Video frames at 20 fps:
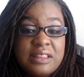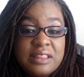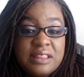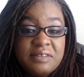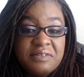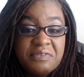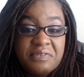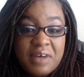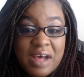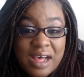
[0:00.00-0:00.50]

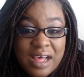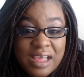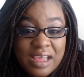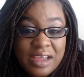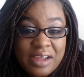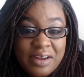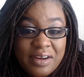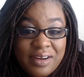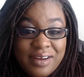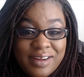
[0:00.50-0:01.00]

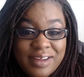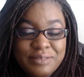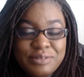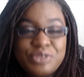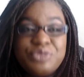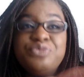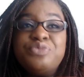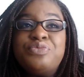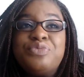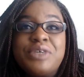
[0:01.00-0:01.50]
fire. It
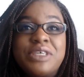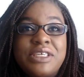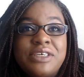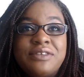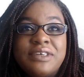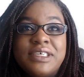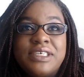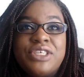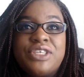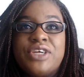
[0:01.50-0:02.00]
was really,
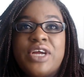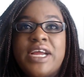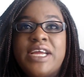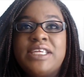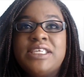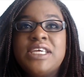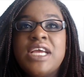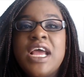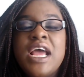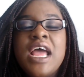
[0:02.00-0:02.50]
really
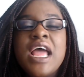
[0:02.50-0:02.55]
strange.